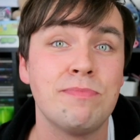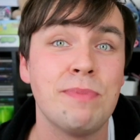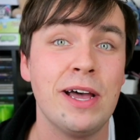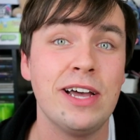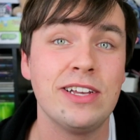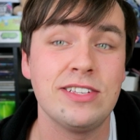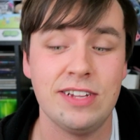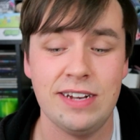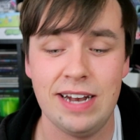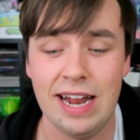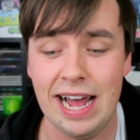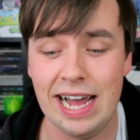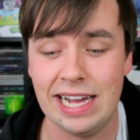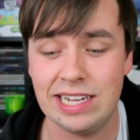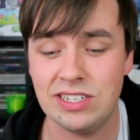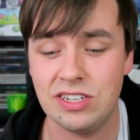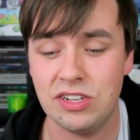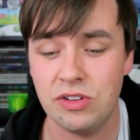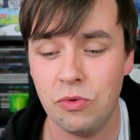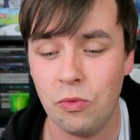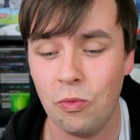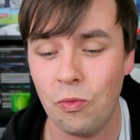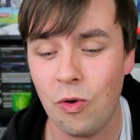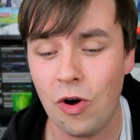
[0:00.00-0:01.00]
person
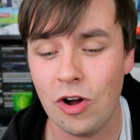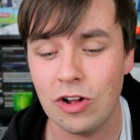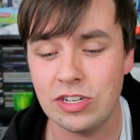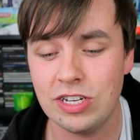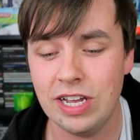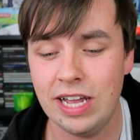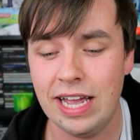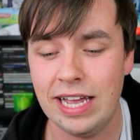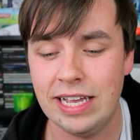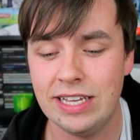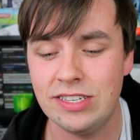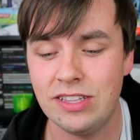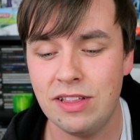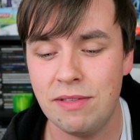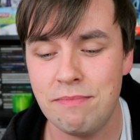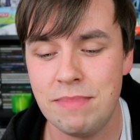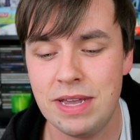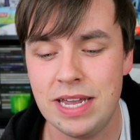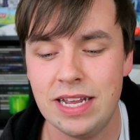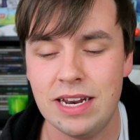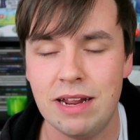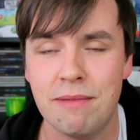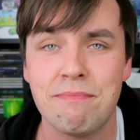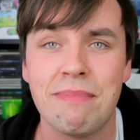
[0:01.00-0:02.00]
asked, what is the
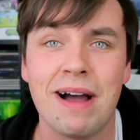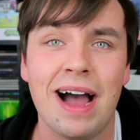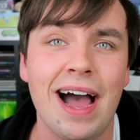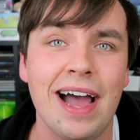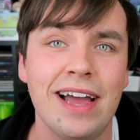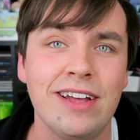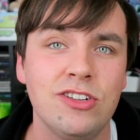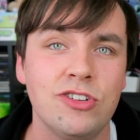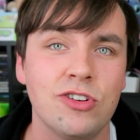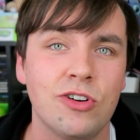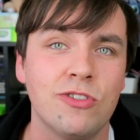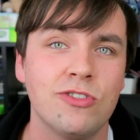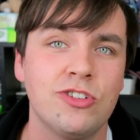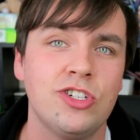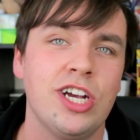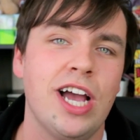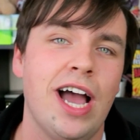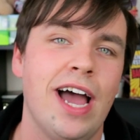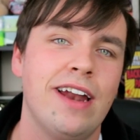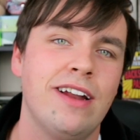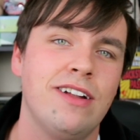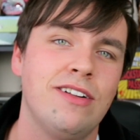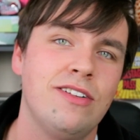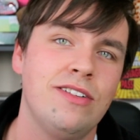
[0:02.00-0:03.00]
meaning behind your
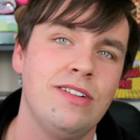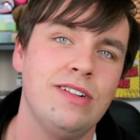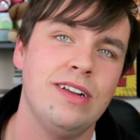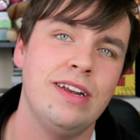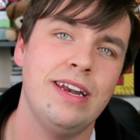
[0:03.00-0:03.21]
channel